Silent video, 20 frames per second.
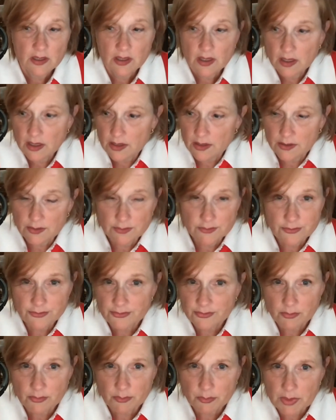
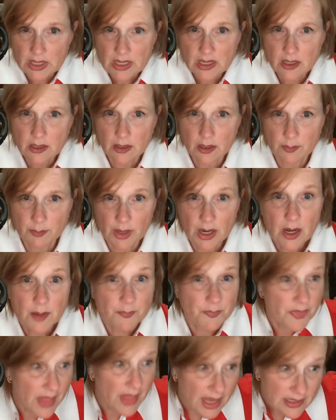of being a
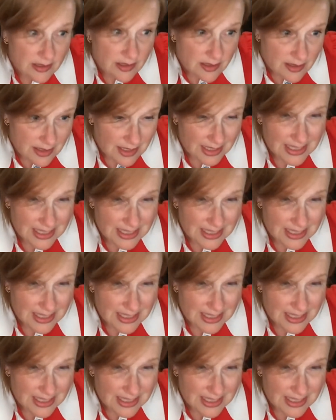mom. That